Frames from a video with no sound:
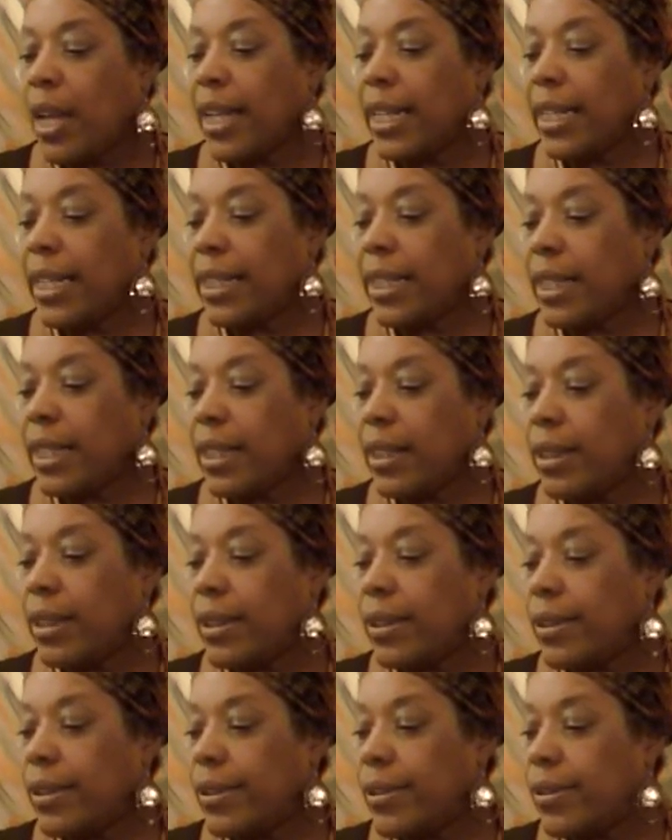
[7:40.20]
it
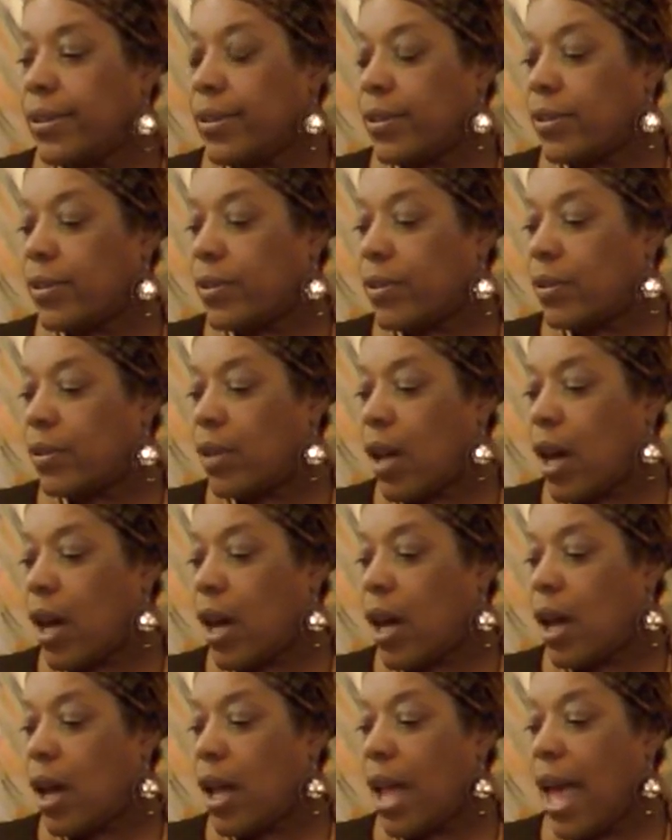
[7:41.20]
is
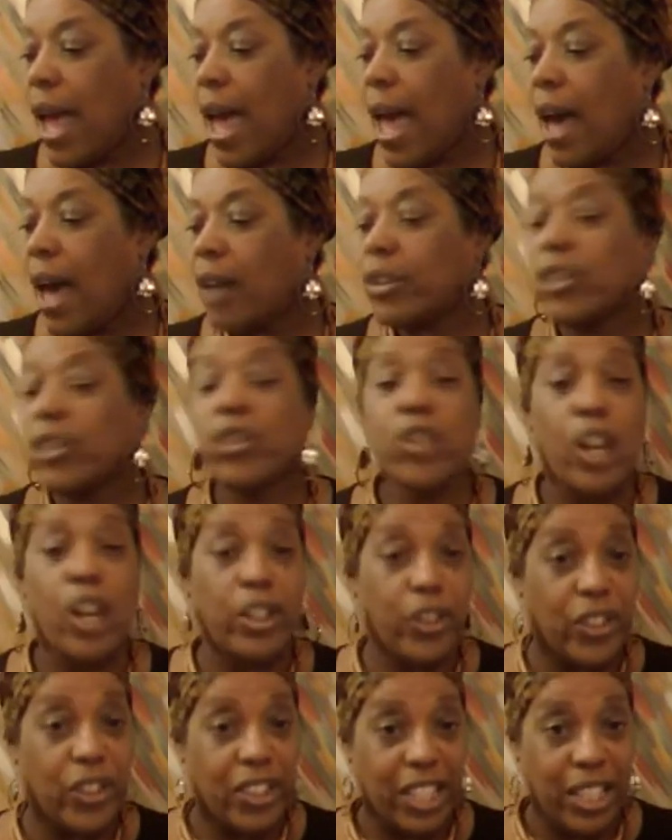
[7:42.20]
uh, how to
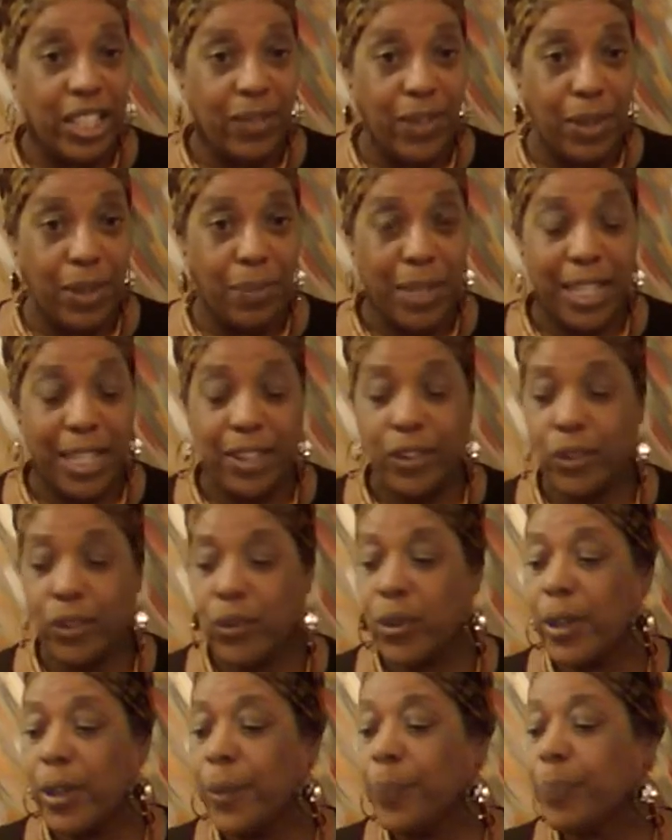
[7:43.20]
start your TV
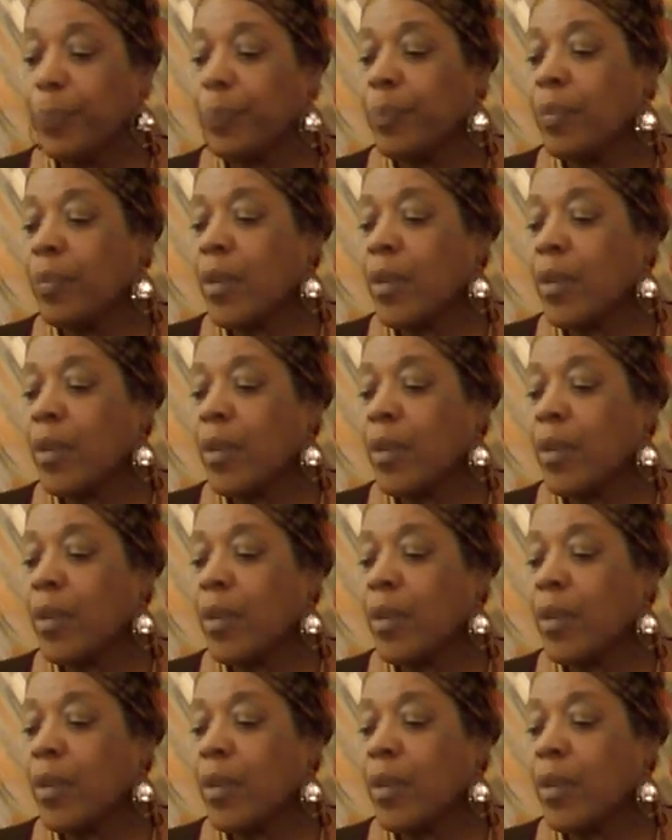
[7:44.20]
ministry.